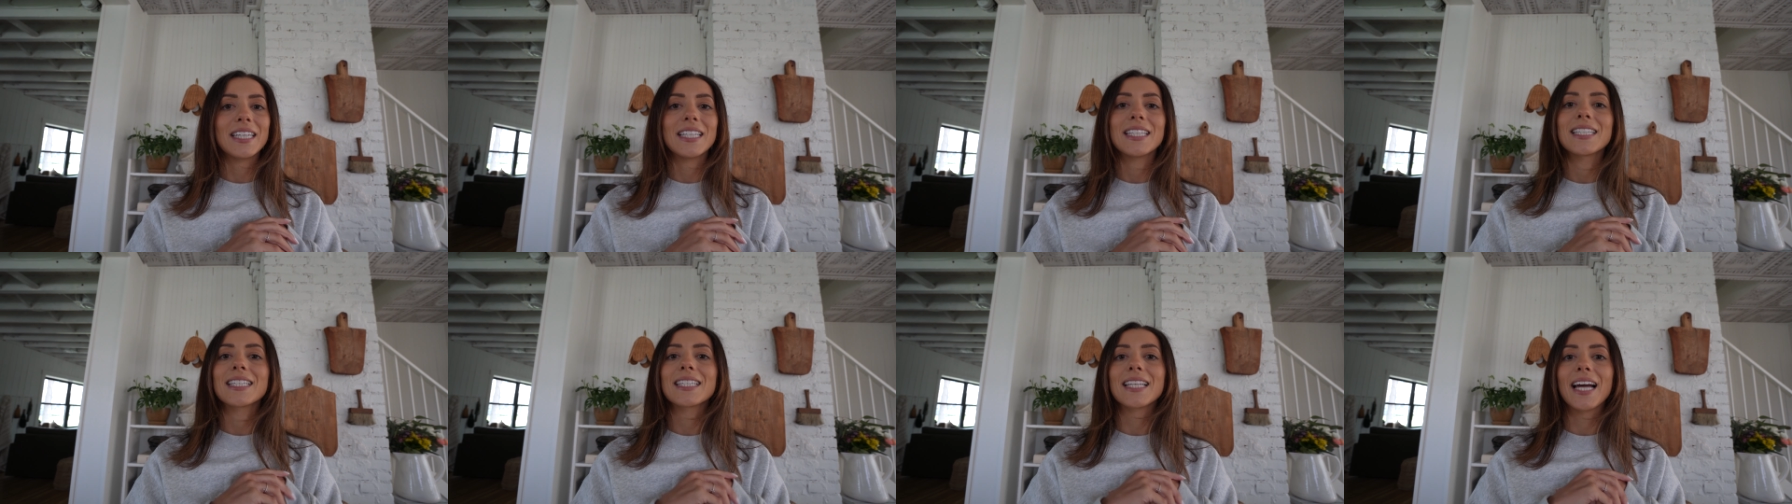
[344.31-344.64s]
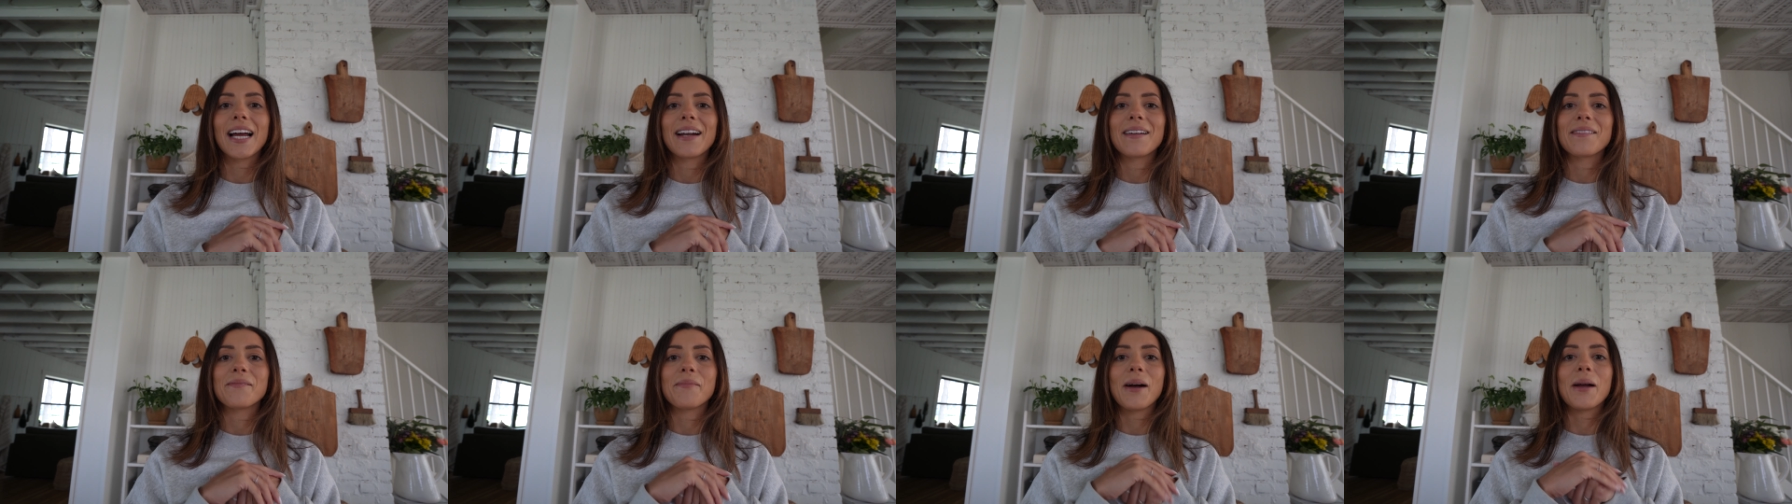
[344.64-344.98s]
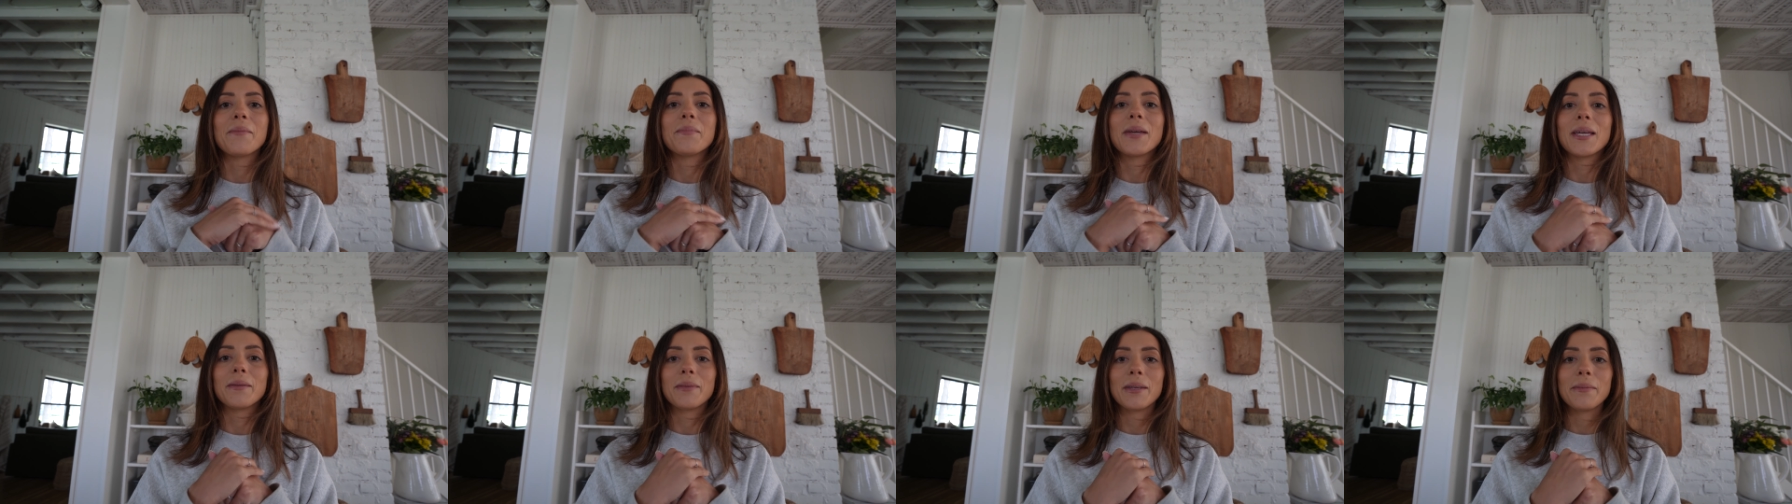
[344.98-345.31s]
inside of my
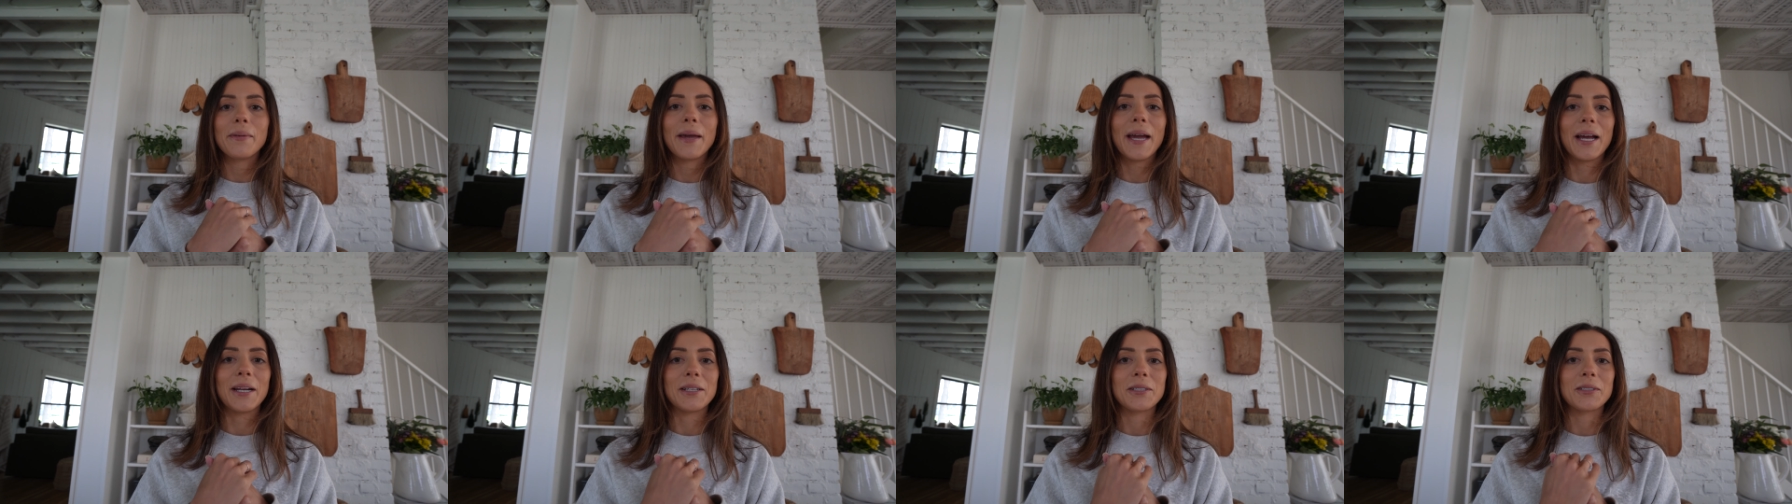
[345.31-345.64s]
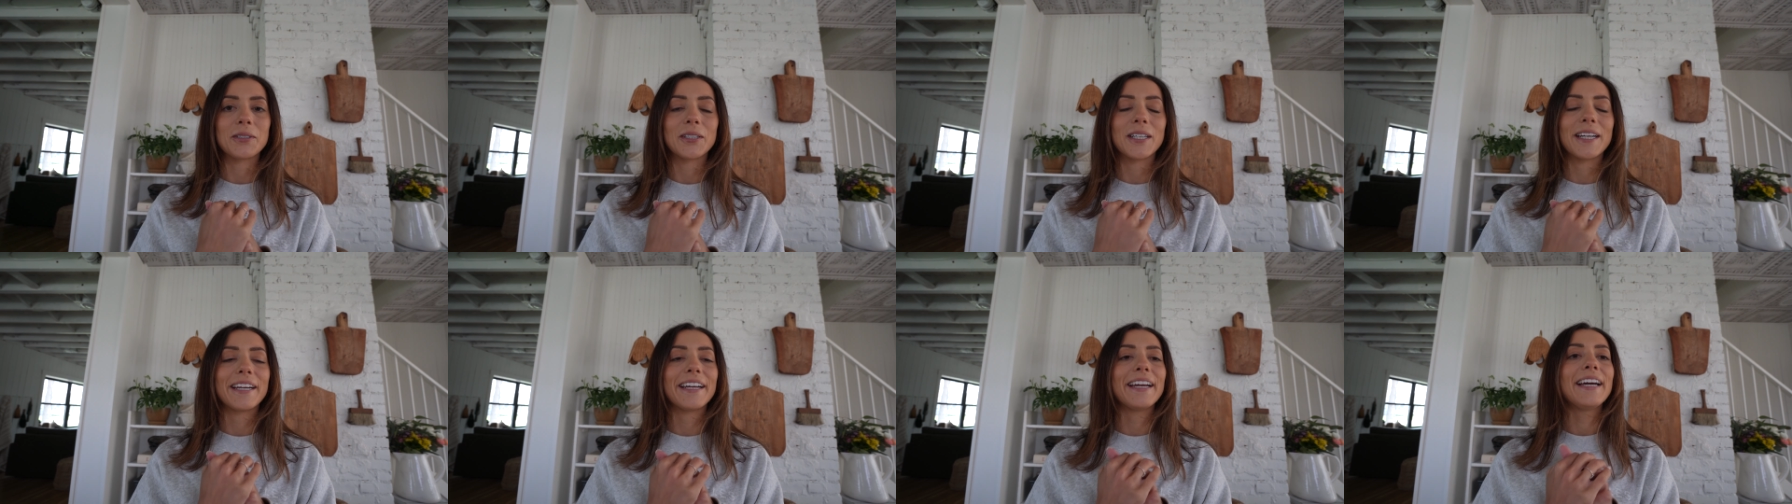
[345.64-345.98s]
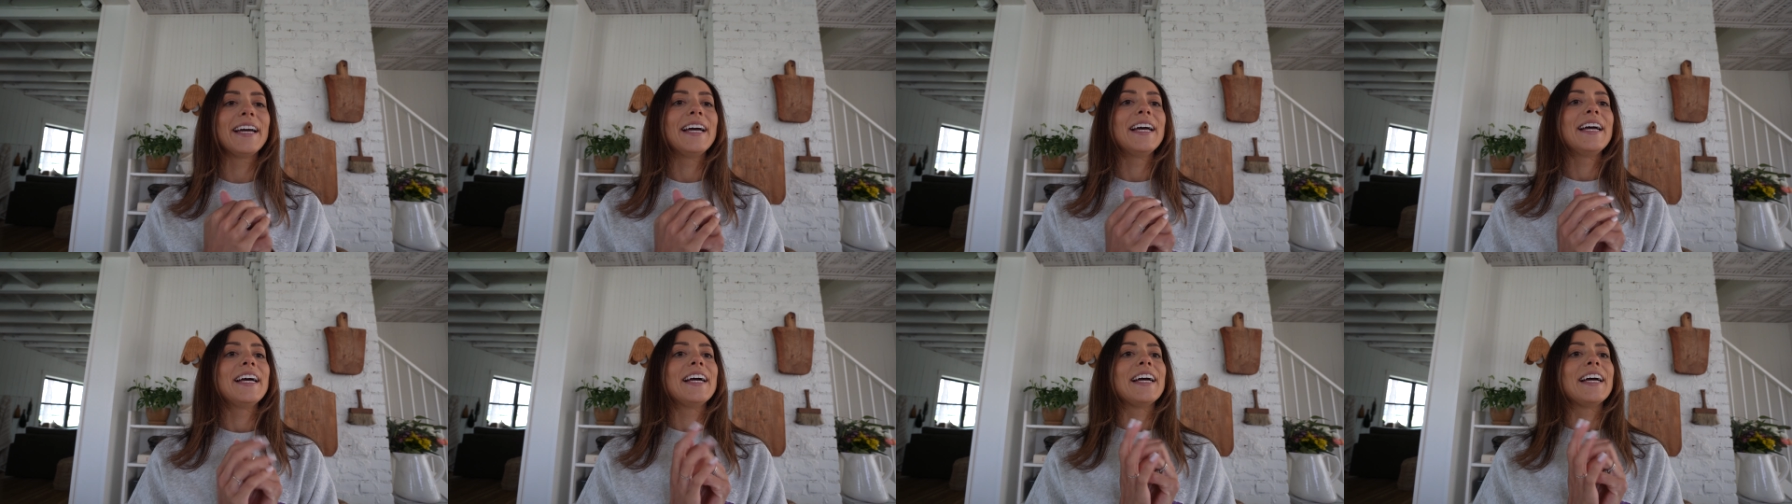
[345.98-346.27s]
baby pantry.